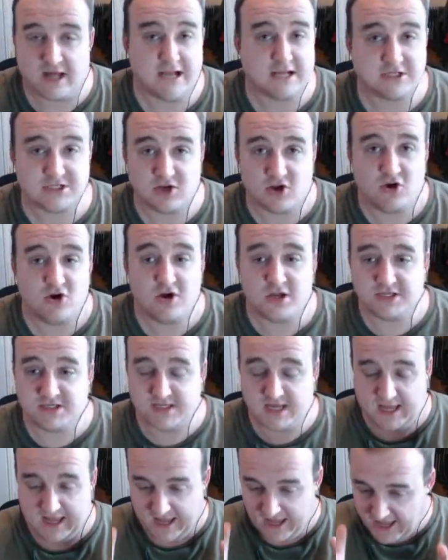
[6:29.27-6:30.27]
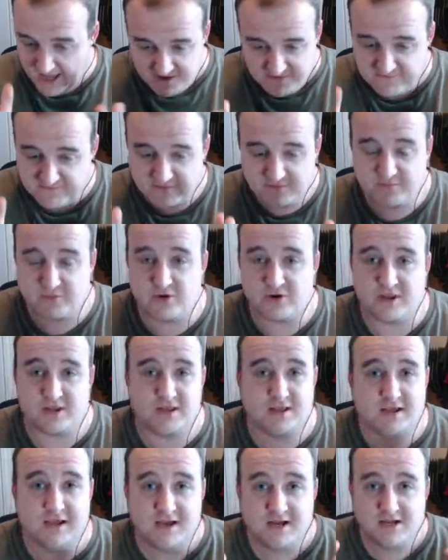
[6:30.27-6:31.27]
as long as
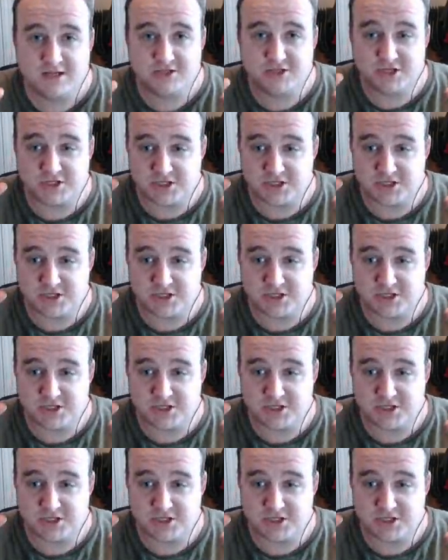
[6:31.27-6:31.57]
everybody just